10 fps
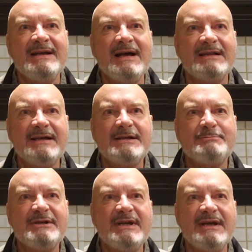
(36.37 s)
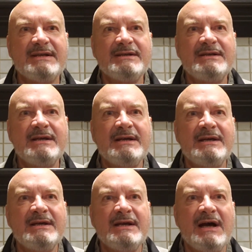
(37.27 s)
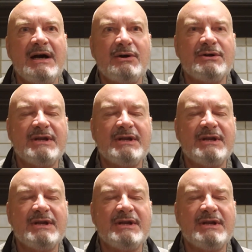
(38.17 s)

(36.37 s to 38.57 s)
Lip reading: I'd like to begin our